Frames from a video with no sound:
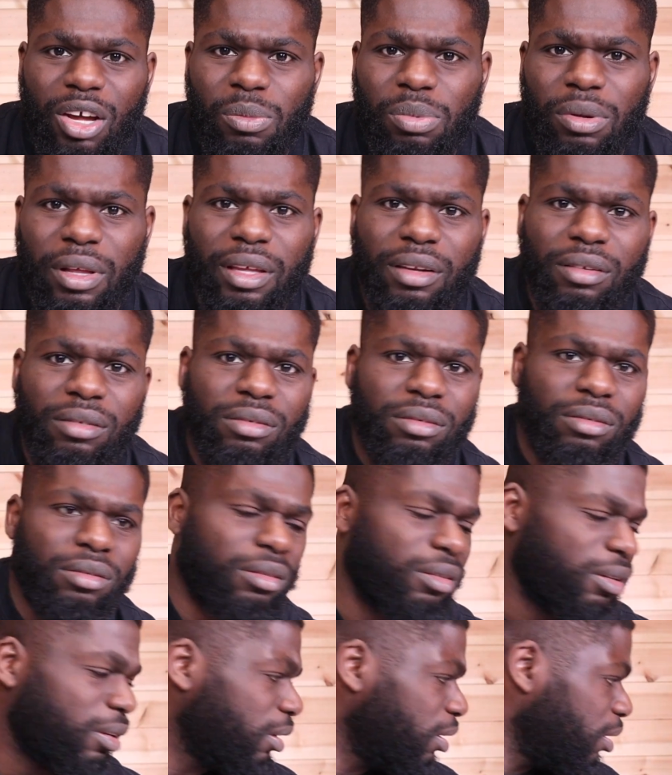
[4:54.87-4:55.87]
complain.
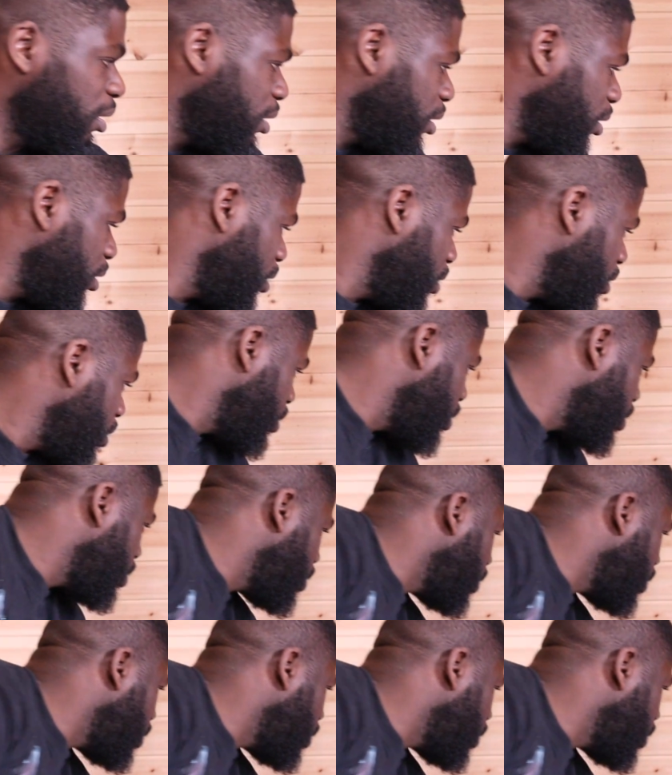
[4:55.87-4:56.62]
Now this is